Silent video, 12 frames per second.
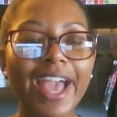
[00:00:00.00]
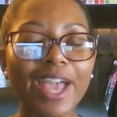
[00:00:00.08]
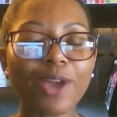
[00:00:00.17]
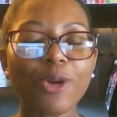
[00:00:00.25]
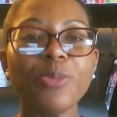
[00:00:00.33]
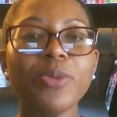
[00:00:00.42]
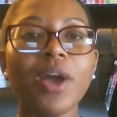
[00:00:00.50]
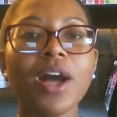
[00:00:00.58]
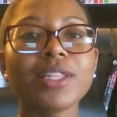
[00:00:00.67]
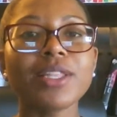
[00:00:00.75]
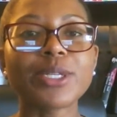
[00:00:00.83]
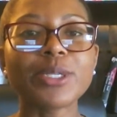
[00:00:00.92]
I hope
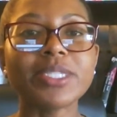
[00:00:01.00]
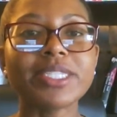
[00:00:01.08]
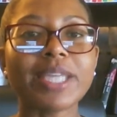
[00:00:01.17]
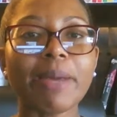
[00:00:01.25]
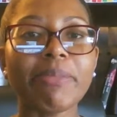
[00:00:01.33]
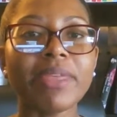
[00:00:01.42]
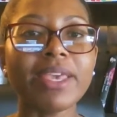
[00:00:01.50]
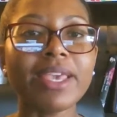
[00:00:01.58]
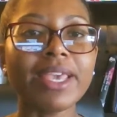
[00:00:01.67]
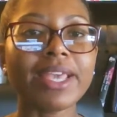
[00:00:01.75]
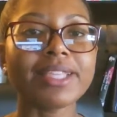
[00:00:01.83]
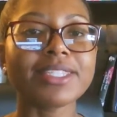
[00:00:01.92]
y'all learned
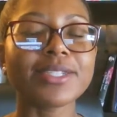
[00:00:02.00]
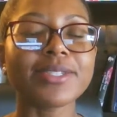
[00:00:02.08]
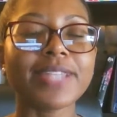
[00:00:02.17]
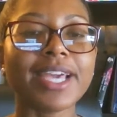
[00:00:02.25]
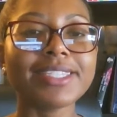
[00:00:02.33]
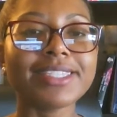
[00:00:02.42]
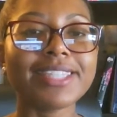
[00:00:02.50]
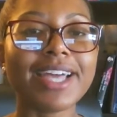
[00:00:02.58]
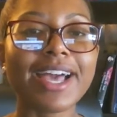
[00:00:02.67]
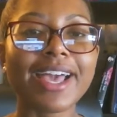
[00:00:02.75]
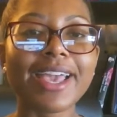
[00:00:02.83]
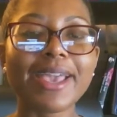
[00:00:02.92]
something. Until next
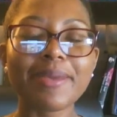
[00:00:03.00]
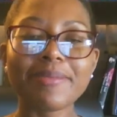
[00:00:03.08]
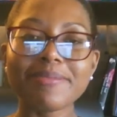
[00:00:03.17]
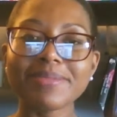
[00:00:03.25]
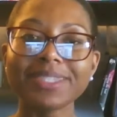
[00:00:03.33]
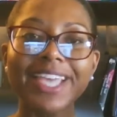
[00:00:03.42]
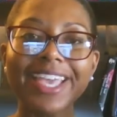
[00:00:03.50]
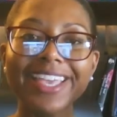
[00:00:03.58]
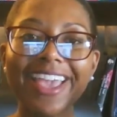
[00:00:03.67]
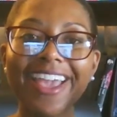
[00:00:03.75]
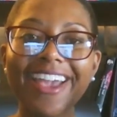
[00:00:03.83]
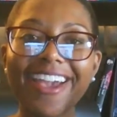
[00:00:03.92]
time, take
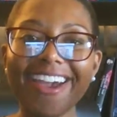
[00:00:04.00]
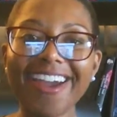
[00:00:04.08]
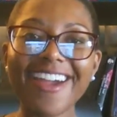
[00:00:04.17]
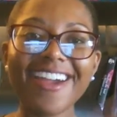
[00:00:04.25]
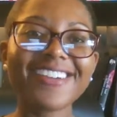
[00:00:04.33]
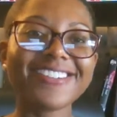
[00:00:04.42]
care.